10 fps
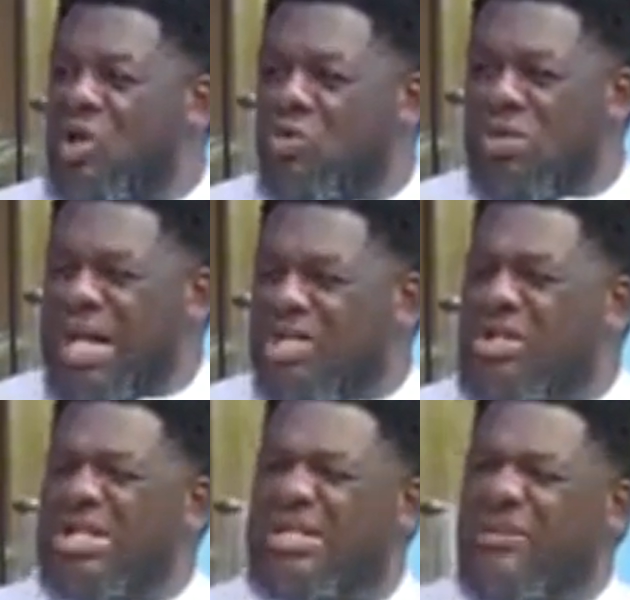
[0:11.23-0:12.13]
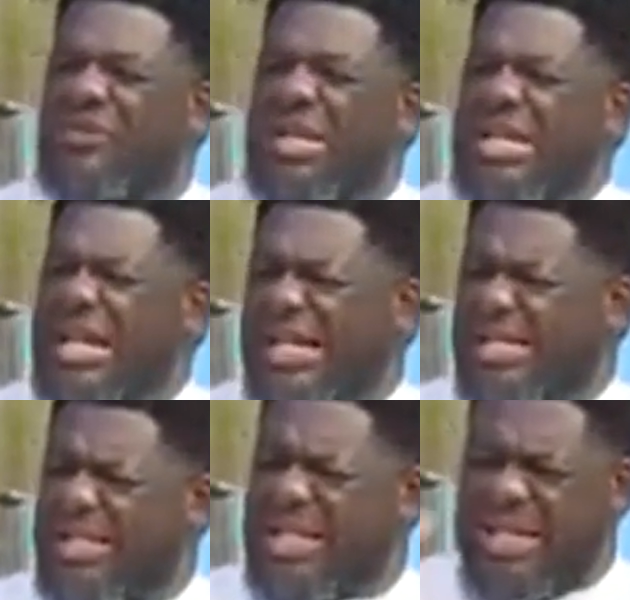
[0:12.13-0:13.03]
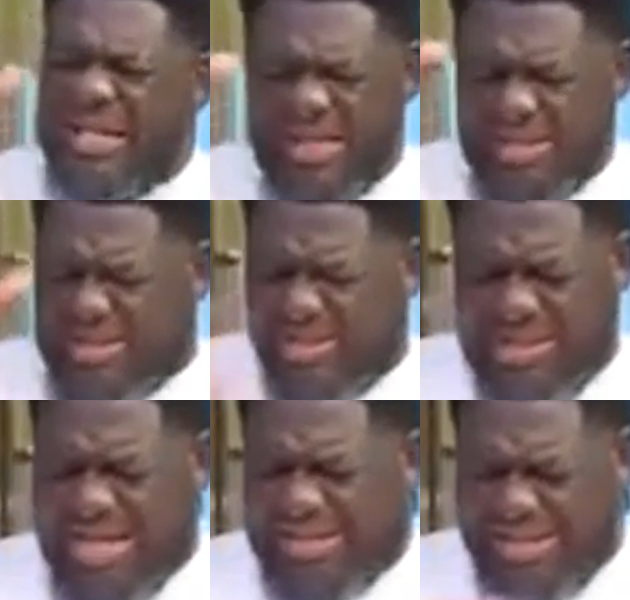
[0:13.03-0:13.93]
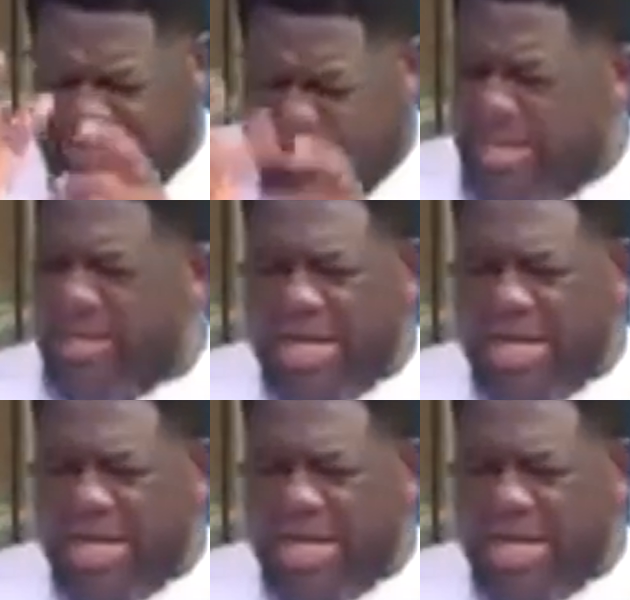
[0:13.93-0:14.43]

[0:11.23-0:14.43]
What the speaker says: It was actually 7 years, like the day,